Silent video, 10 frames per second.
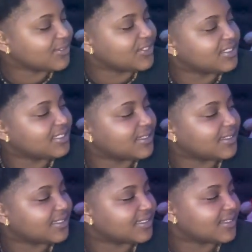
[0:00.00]
I was
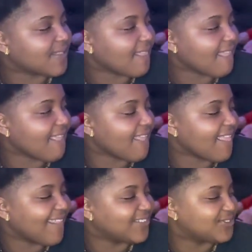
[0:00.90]
against it.
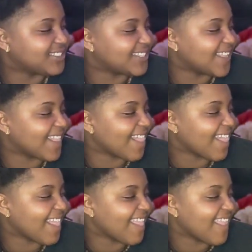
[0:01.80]
What you gonna say?
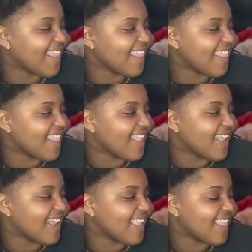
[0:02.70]

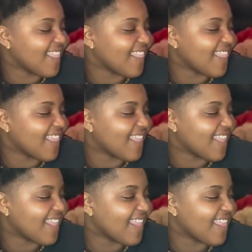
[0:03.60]
Can't taste it.